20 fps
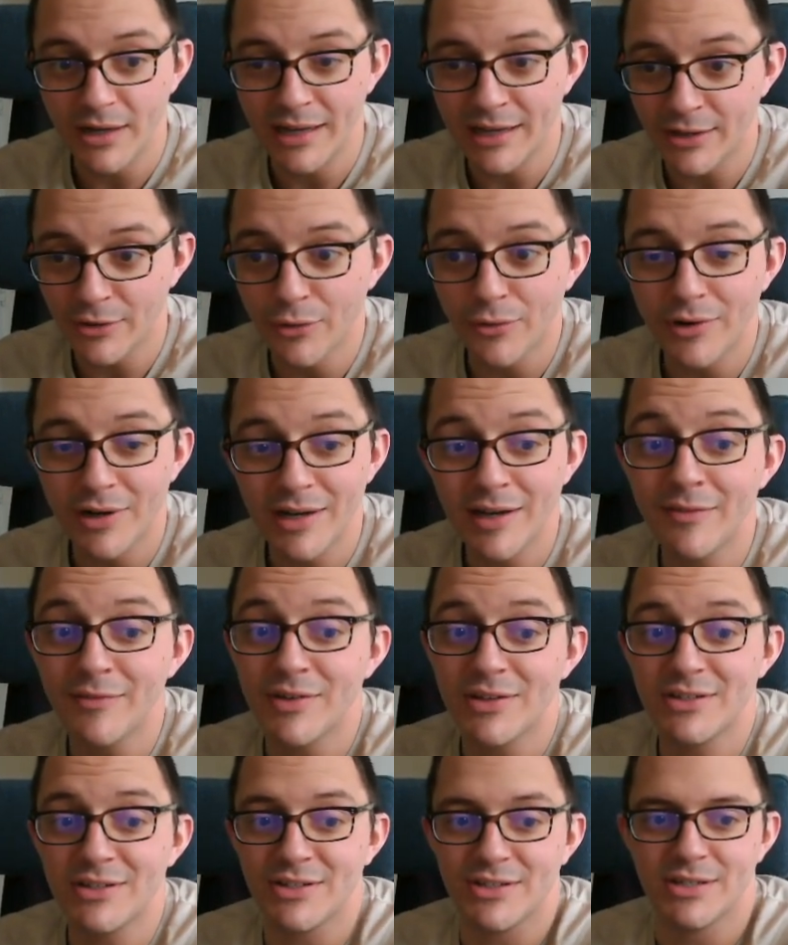Ignore it if
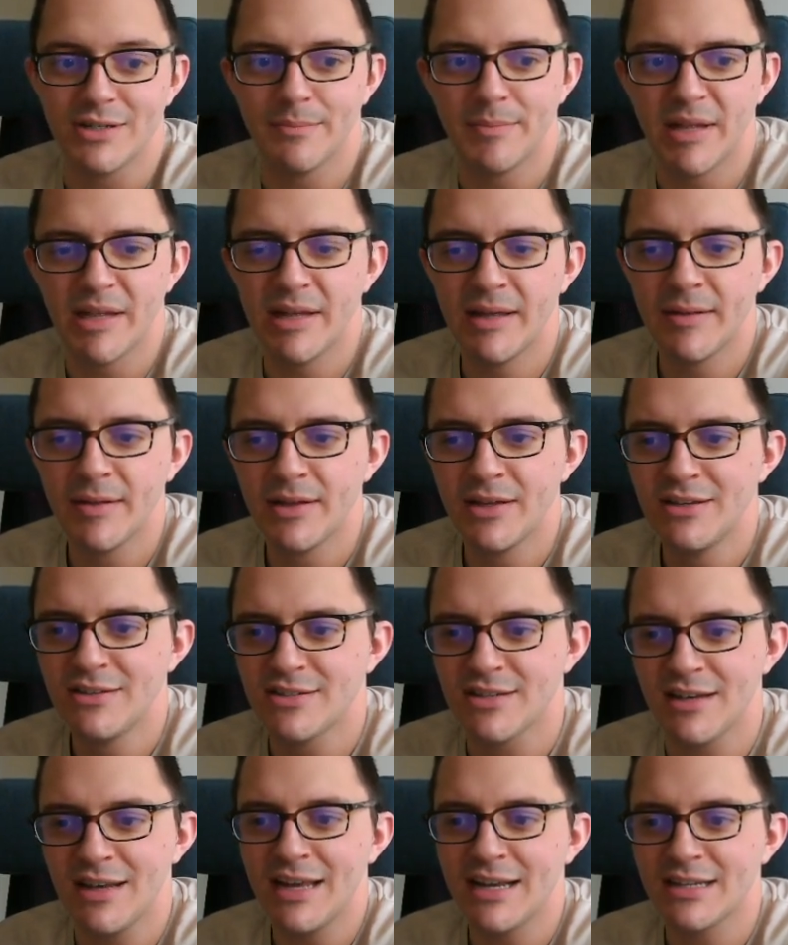it doesn't appear.
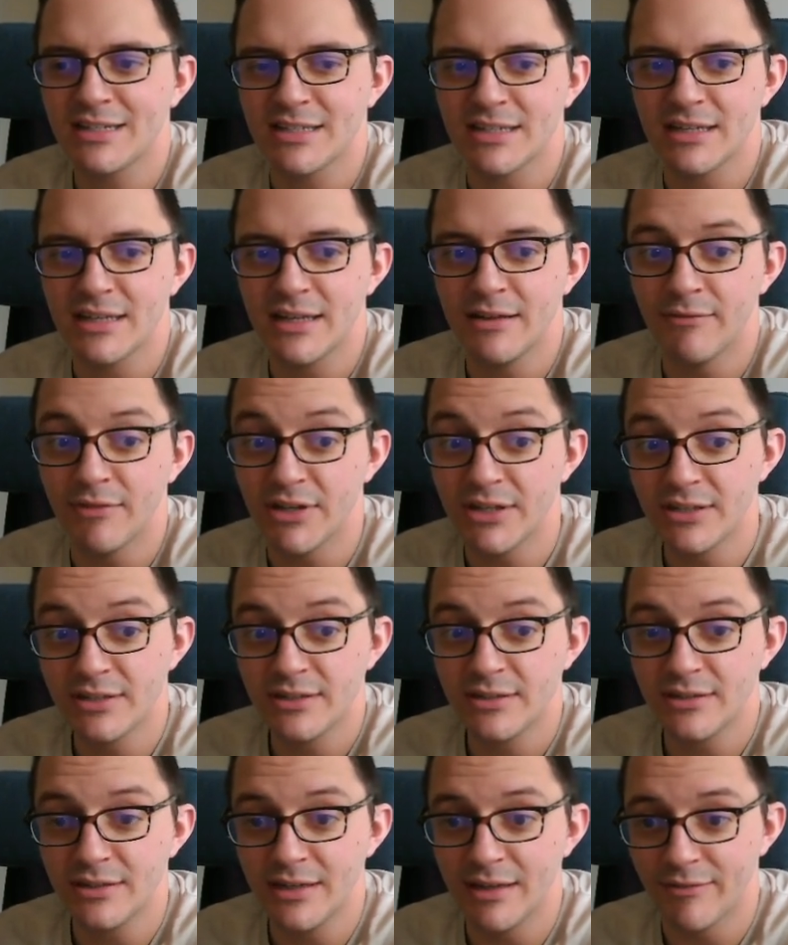Select it if
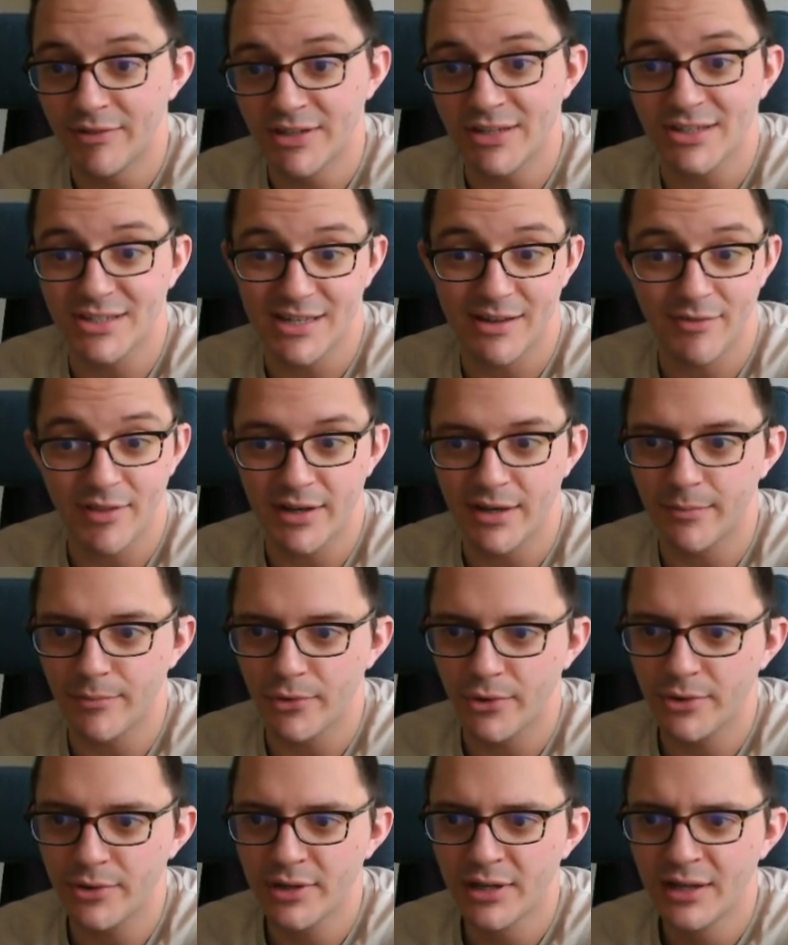it does have the number
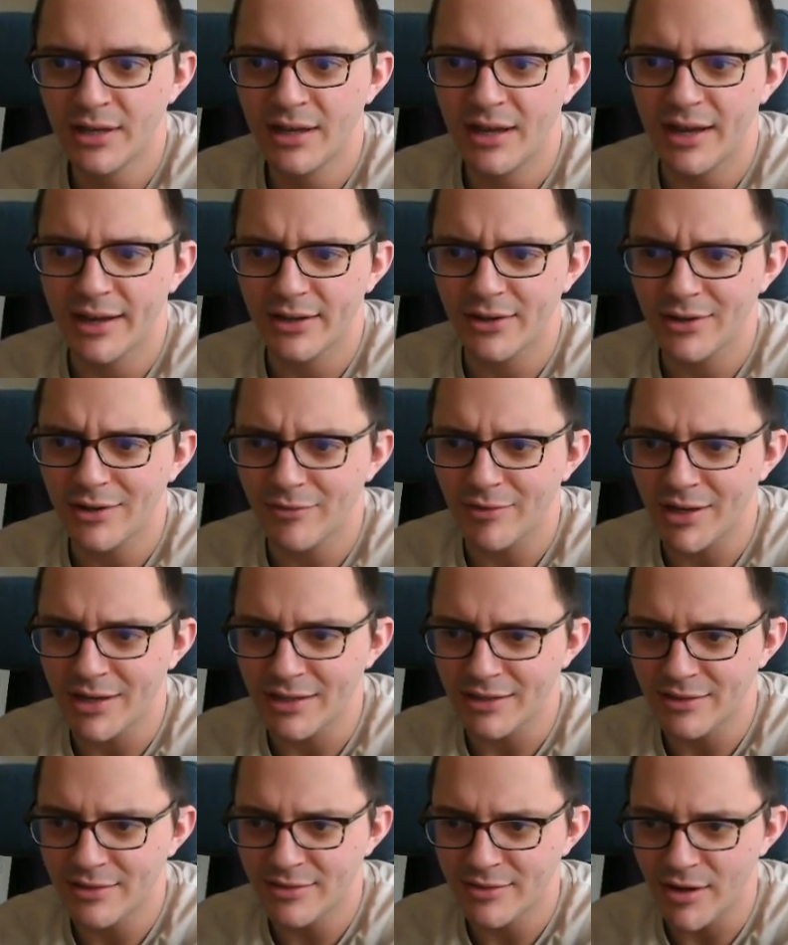on, and kind of like
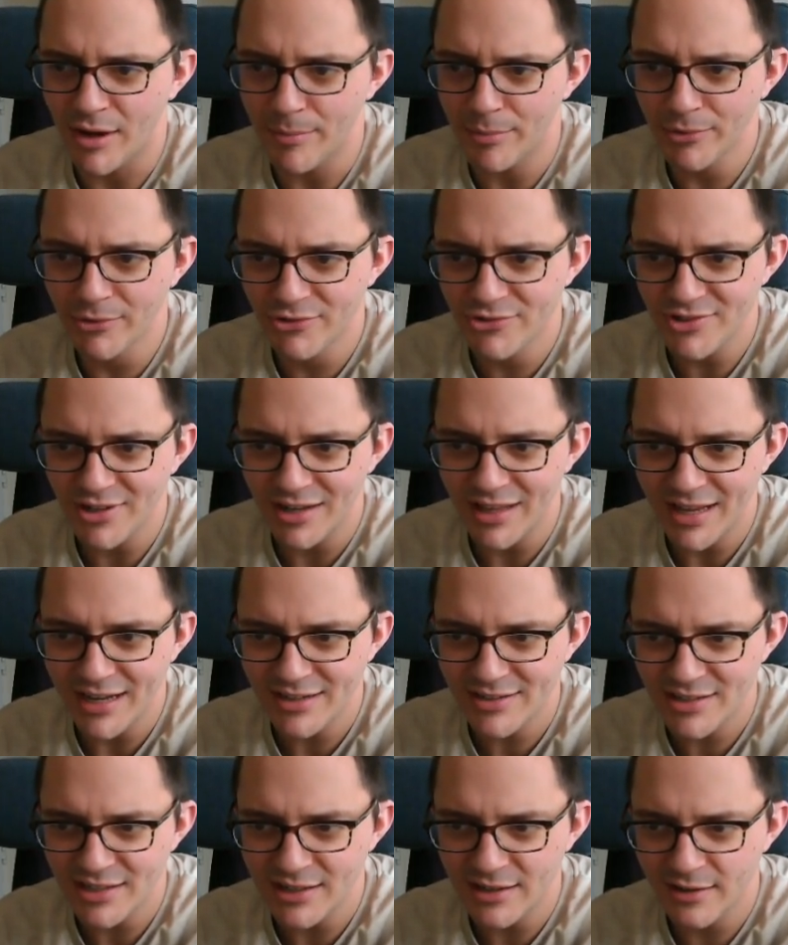double
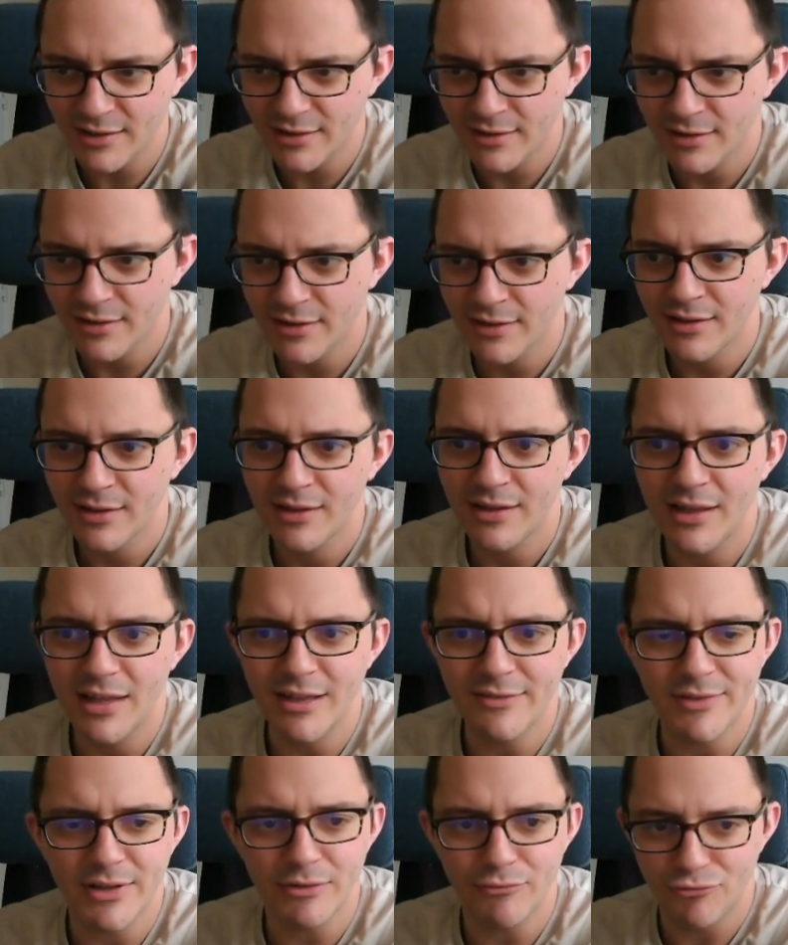select it
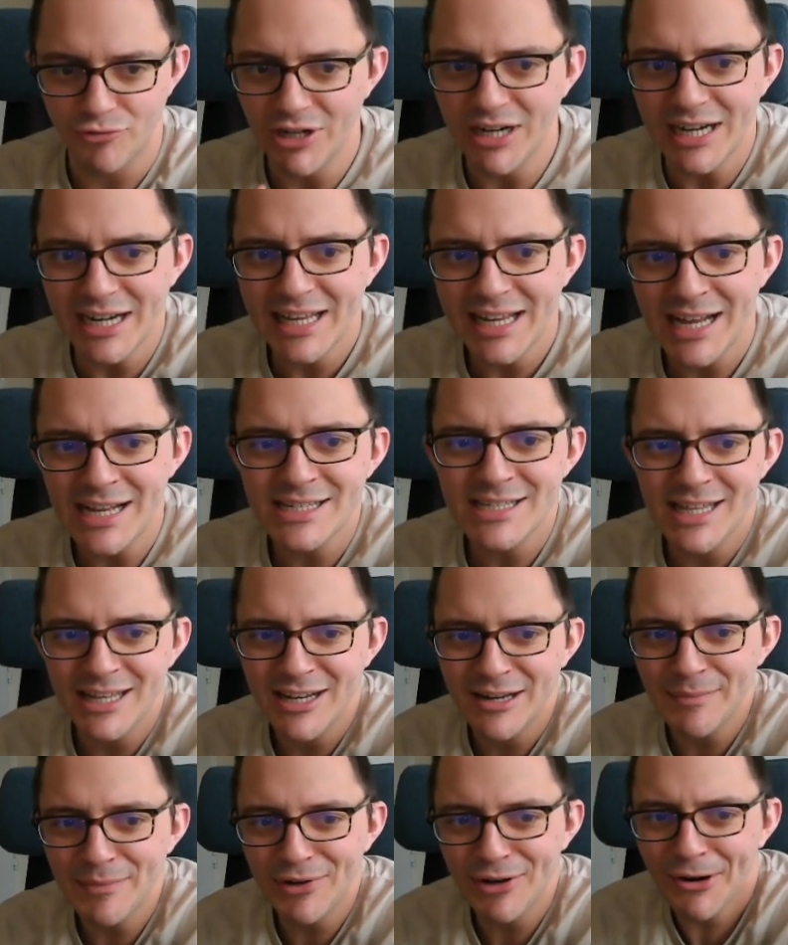if it really has their
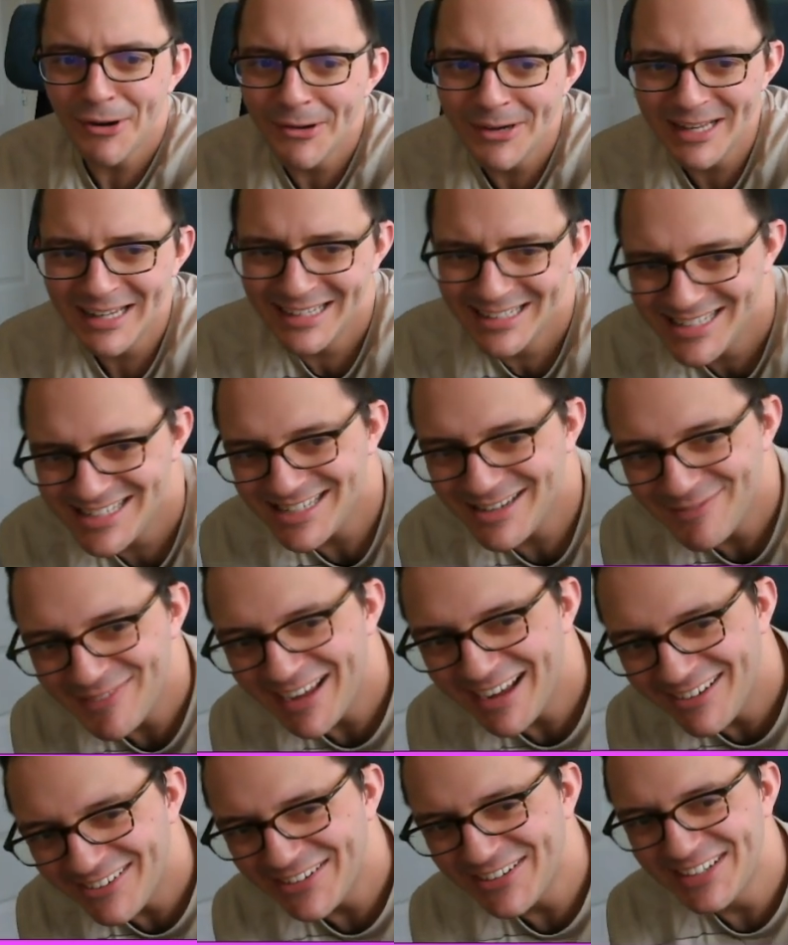number on it
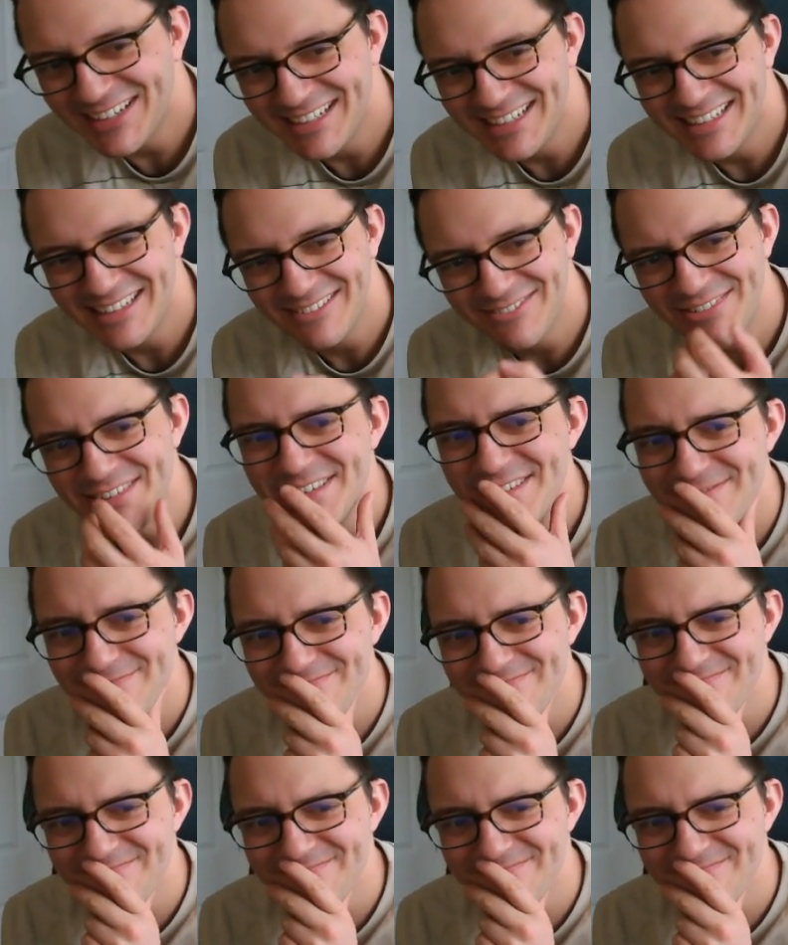somehow, which...